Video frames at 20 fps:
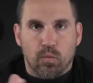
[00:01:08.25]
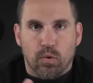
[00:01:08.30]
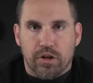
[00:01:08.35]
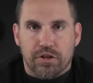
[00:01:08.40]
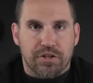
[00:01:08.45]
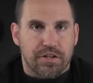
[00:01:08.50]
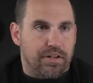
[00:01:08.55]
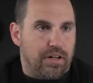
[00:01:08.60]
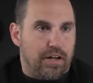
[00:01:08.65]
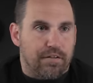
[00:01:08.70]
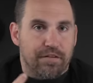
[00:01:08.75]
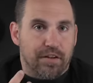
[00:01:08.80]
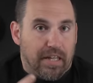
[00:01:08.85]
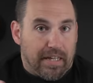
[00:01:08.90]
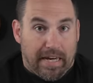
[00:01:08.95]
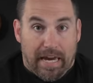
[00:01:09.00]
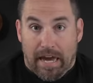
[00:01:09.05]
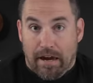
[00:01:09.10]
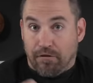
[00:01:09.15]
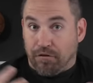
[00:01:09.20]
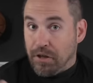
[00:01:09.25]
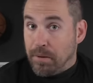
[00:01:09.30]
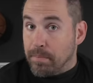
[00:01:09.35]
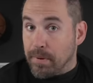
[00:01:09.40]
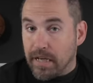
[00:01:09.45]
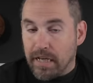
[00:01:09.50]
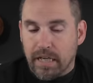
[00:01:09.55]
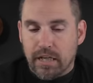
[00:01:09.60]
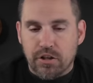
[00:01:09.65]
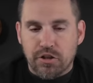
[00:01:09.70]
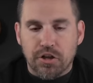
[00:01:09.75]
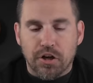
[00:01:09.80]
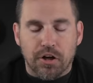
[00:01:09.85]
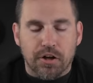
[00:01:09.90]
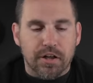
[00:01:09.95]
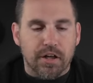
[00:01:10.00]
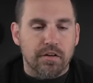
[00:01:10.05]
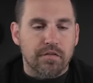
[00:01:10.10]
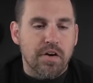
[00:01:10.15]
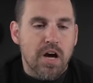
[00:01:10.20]
which, you know, I feel like everybody has
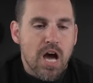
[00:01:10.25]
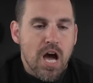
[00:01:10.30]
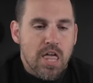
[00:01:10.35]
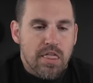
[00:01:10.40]
heard of,